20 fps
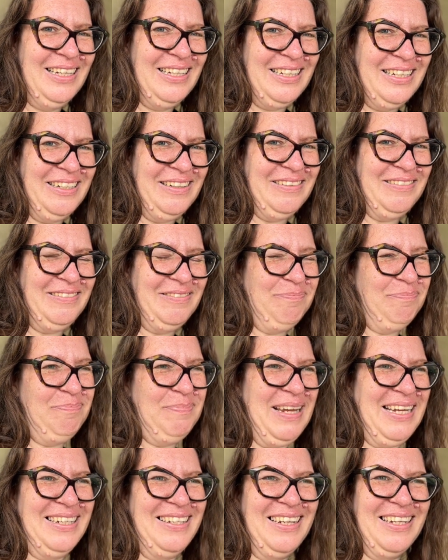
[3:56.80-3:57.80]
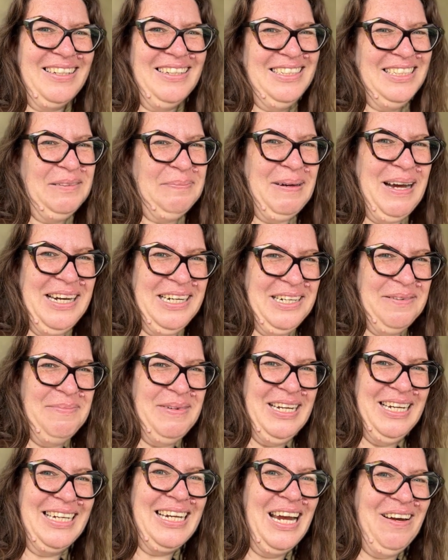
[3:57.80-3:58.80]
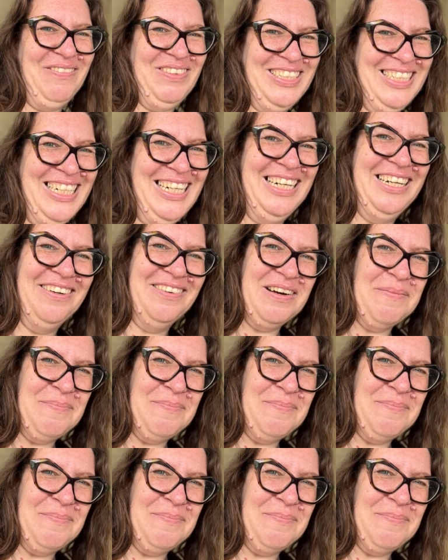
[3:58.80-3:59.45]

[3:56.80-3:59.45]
you're basically spotting me a cappuccino a